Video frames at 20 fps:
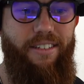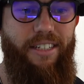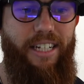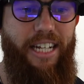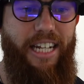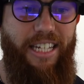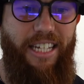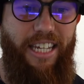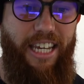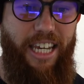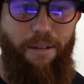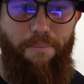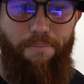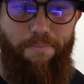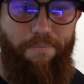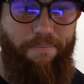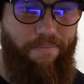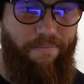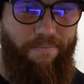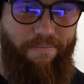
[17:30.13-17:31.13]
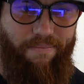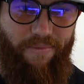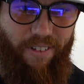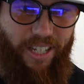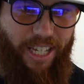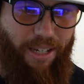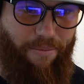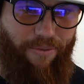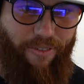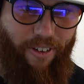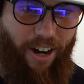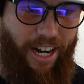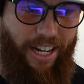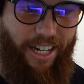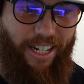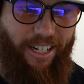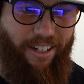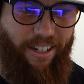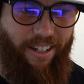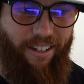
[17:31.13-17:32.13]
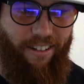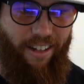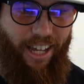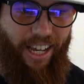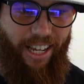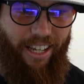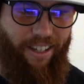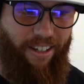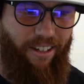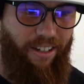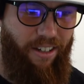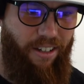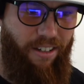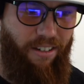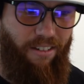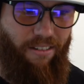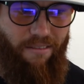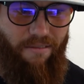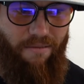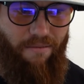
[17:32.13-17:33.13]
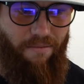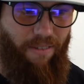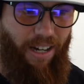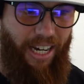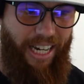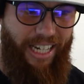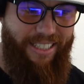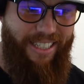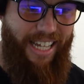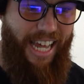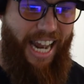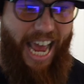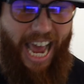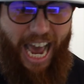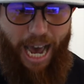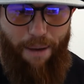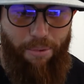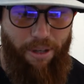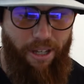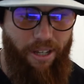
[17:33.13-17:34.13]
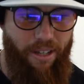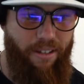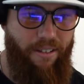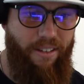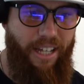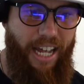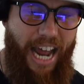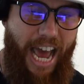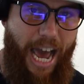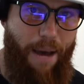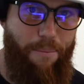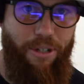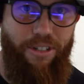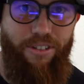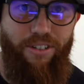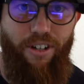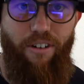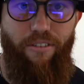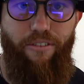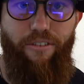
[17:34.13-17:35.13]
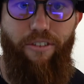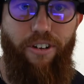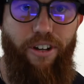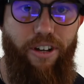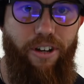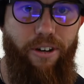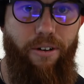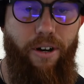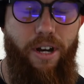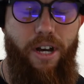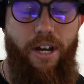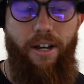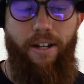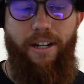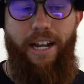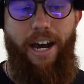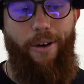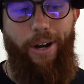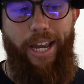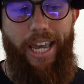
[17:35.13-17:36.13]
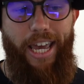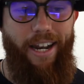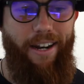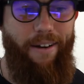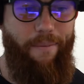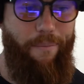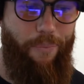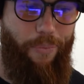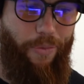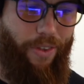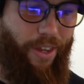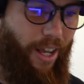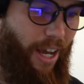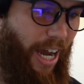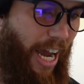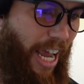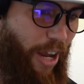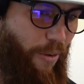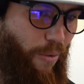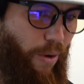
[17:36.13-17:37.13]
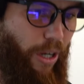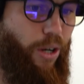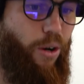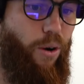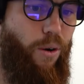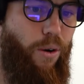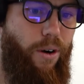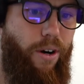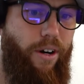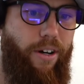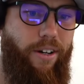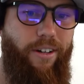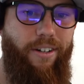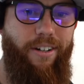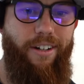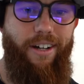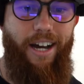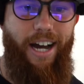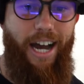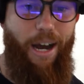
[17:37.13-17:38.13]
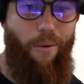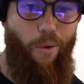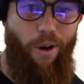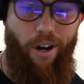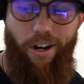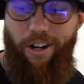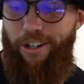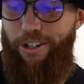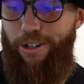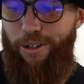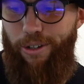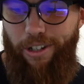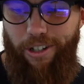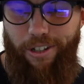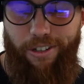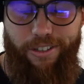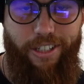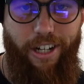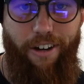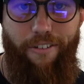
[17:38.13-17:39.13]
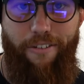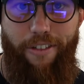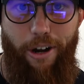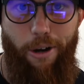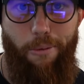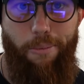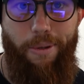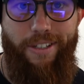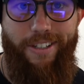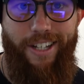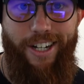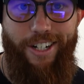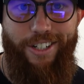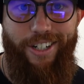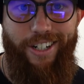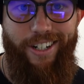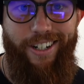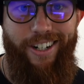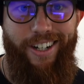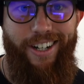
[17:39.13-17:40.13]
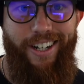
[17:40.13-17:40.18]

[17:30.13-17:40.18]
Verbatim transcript: and keep keep finding like I guess that happy that happy zone for you. Now again, I hit record. I wanted to do a little self therapy session.